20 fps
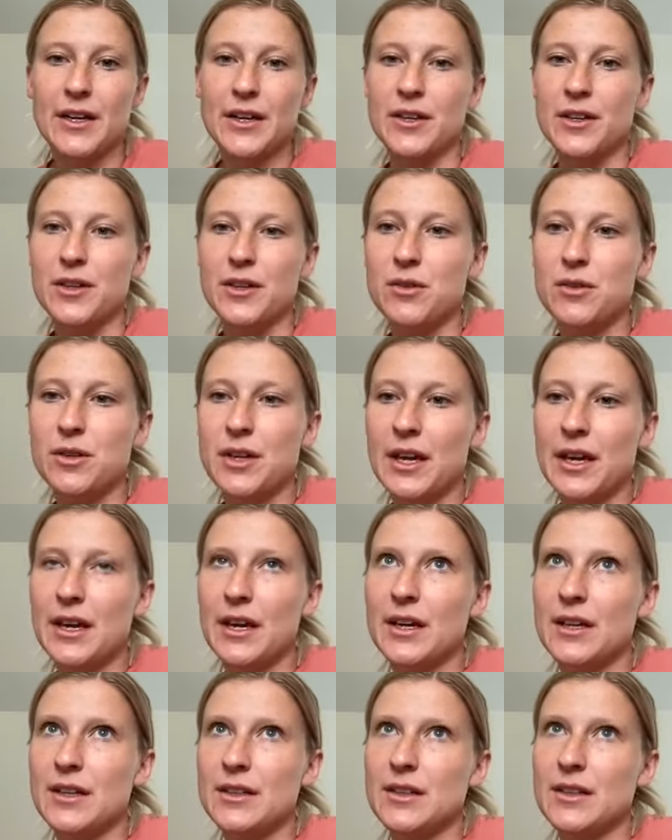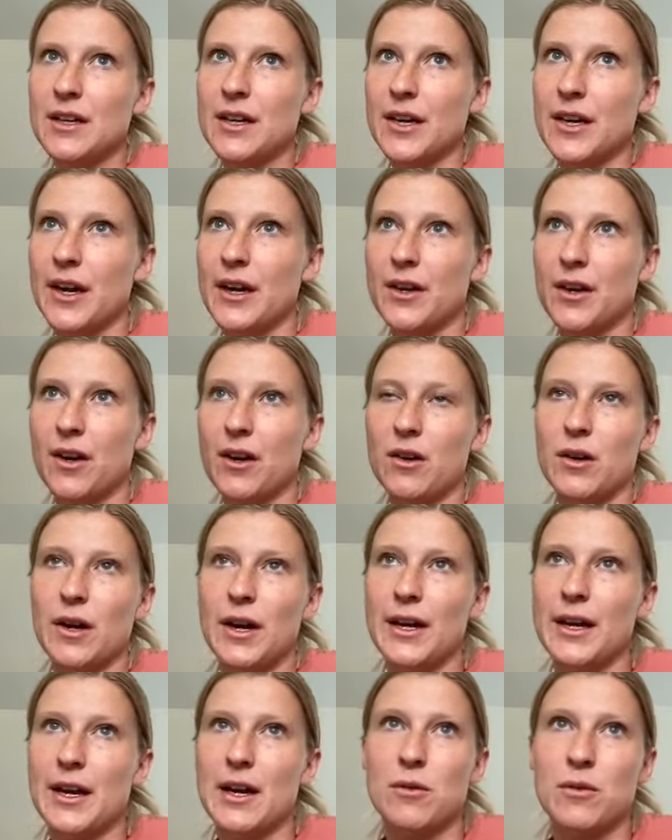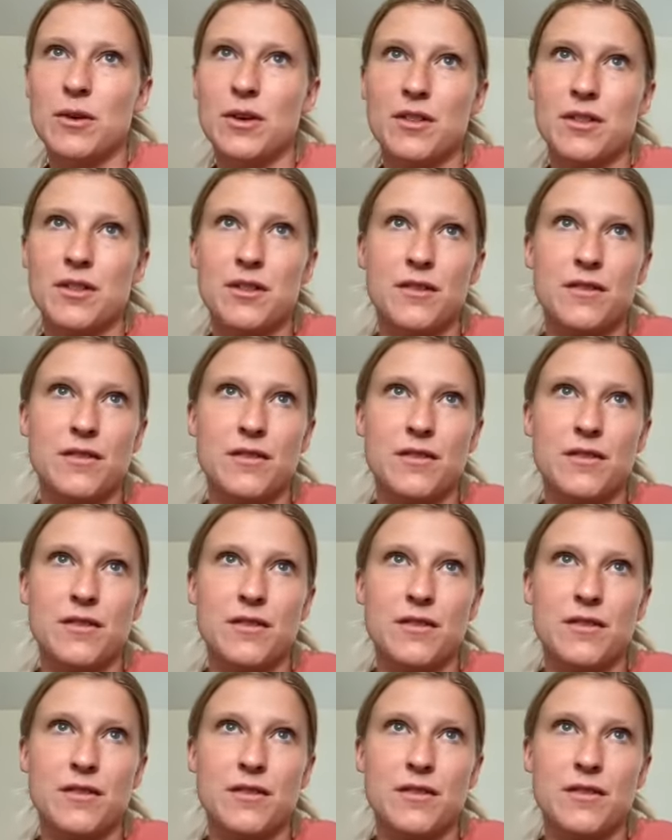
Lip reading: You can't like go hang out with